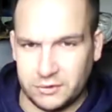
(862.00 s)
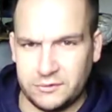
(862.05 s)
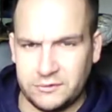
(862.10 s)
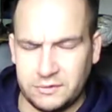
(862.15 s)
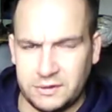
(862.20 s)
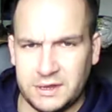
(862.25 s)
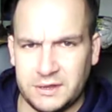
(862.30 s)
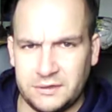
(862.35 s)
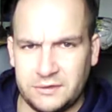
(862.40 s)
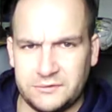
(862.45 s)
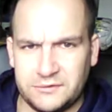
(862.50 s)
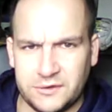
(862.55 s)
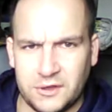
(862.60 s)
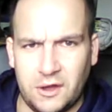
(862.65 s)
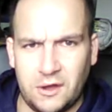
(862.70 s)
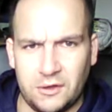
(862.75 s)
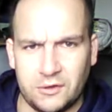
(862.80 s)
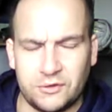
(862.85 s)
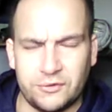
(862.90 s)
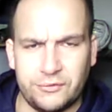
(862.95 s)
going to do it in the
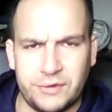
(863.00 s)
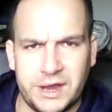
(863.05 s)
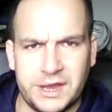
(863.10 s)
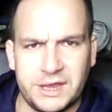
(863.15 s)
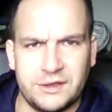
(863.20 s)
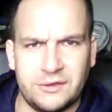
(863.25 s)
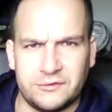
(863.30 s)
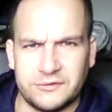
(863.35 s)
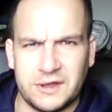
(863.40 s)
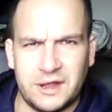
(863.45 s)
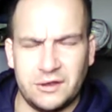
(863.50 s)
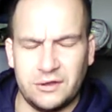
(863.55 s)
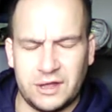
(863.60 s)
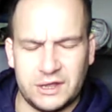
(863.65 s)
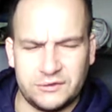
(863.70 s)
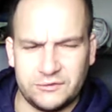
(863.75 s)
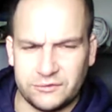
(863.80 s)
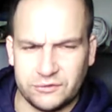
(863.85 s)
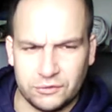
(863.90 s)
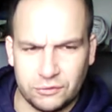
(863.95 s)
stark grey, because I
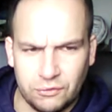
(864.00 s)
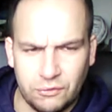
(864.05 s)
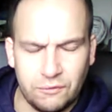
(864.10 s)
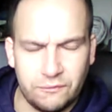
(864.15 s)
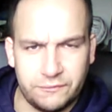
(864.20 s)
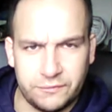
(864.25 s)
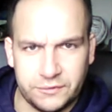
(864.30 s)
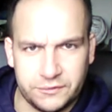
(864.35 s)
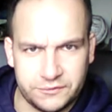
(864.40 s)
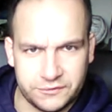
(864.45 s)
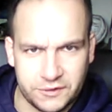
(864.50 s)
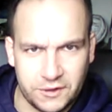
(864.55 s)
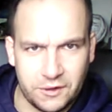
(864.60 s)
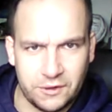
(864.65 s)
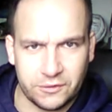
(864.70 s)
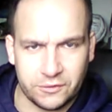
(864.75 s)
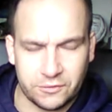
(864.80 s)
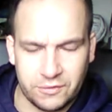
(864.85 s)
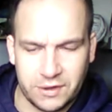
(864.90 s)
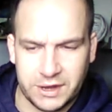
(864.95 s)
just love the
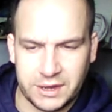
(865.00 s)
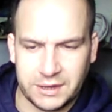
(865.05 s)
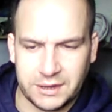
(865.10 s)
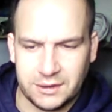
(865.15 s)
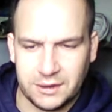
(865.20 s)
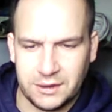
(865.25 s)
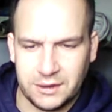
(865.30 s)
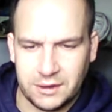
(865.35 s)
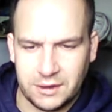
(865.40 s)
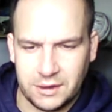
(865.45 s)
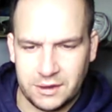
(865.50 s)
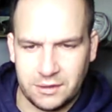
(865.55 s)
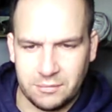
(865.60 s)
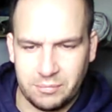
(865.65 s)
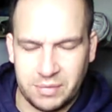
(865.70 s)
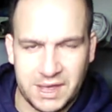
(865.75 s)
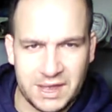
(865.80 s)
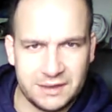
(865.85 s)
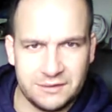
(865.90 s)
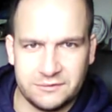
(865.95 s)
stark grey
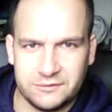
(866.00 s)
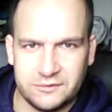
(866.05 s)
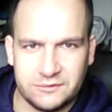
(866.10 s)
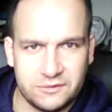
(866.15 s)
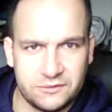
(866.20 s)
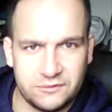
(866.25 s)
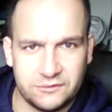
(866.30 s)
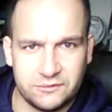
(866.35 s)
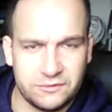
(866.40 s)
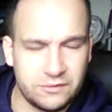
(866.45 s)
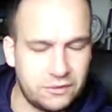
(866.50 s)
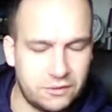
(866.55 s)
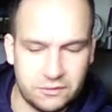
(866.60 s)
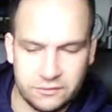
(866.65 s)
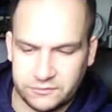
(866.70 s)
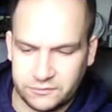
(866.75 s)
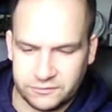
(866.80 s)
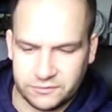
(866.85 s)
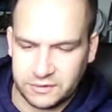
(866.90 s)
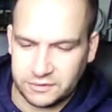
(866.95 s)
Panzers. I
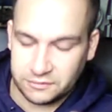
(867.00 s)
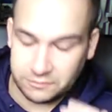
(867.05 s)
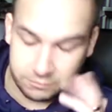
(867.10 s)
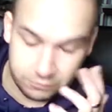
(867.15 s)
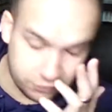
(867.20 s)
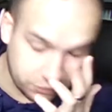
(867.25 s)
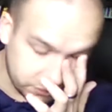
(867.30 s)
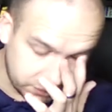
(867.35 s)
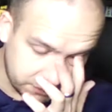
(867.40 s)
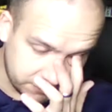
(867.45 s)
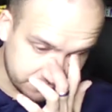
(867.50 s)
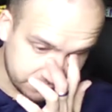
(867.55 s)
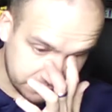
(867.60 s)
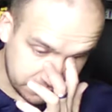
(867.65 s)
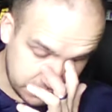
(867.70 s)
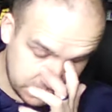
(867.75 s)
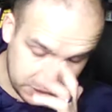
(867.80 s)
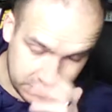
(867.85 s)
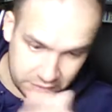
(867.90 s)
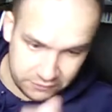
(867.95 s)
just think they're brilliant.
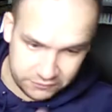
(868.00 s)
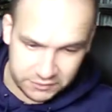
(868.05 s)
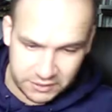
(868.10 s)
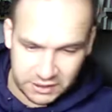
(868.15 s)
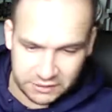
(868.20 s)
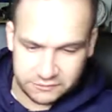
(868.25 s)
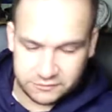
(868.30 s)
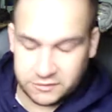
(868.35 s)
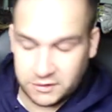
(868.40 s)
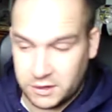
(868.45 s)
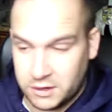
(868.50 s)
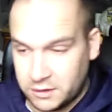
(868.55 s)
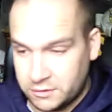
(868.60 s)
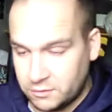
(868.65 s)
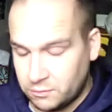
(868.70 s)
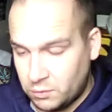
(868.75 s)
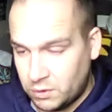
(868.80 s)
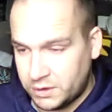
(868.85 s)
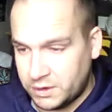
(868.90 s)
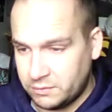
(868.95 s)
So that's
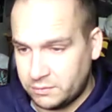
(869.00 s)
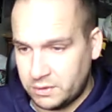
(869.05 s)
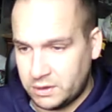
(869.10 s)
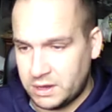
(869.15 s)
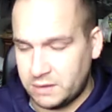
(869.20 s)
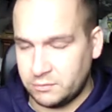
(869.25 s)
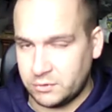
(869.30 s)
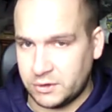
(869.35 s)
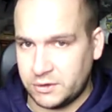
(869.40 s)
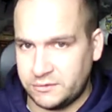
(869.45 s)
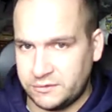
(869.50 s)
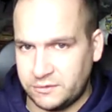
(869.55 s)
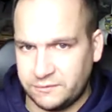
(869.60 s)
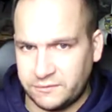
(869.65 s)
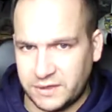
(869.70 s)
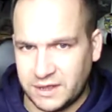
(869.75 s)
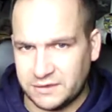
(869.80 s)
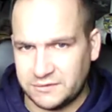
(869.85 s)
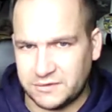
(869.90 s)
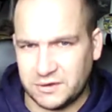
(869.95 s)
the one I'm going to do
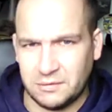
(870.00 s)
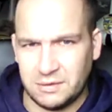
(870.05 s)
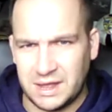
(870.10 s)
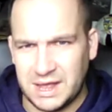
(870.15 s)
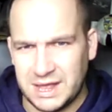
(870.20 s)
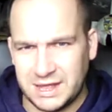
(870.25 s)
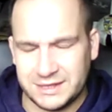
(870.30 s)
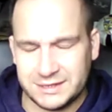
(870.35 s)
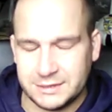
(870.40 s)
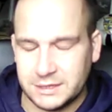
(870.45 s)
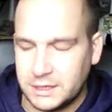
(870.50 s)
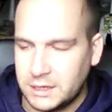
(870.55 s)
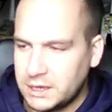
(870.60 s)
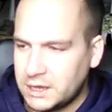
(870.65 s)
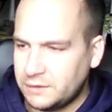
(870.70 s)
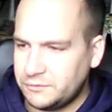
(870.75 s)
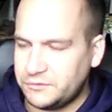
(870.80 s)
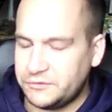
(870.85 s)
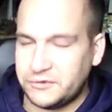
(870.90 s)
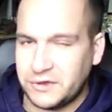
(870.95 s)
for that. So
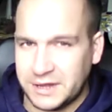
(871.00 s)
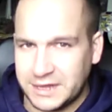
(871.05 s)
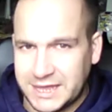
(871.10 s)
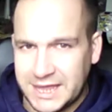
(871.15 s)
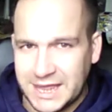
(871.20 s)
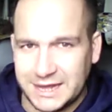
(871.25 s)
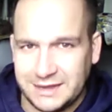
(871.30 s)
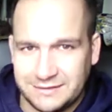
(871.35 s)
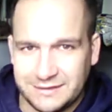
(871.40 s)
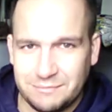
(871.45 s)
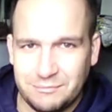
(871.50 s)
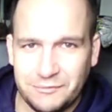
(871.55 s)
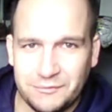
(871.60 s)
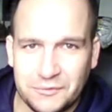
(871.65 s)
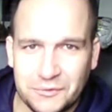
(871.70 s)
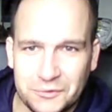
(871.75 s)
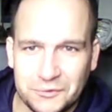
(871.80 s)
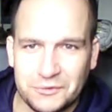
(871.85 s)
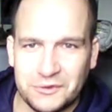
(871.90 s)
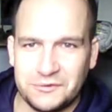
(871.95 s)
I'm just trying to get it in
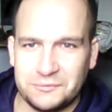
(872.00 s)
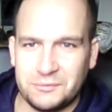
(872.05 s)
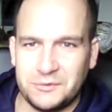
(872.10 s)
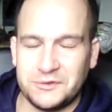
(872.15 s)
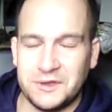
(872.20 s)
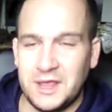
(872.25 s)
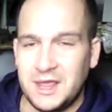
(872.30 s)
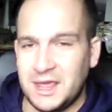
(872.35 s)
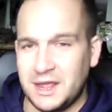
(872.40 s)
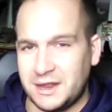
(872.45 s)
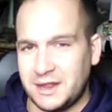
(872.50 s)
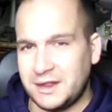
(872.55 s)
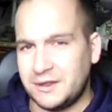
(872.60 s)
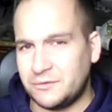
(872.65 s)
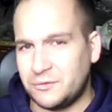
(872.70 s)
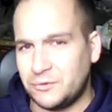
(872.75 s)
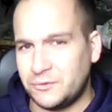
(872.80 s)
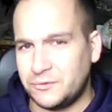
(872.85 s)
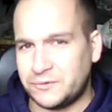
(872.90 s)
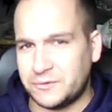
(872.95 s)
before Christmas. And then of
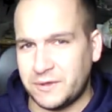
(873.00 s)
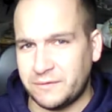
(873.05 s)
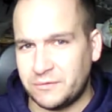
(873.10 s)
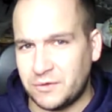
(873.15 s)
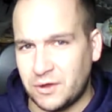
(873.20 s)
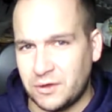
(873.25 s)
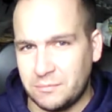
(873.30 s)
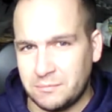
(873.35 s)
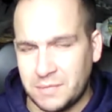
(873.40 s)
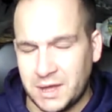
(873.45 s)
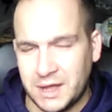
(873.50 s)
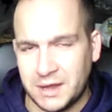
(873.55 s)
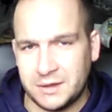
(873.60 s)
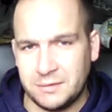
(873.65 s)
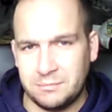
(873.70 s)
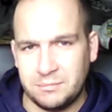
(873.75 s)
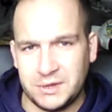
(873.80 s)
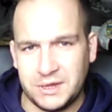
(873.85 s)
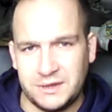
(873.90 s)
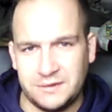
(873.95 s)
course I've got mine
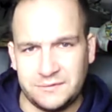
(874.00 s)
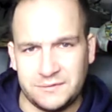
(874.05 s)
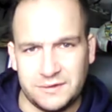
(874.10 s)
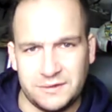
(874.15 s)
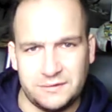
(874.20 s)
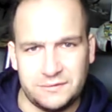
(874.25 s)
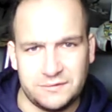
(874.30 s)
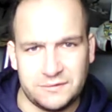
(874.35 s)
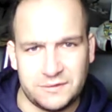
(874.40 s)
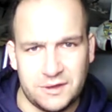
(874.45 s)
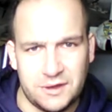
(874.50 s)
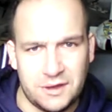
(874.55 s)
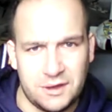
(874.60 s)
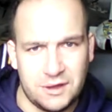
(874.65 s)
and Beezy's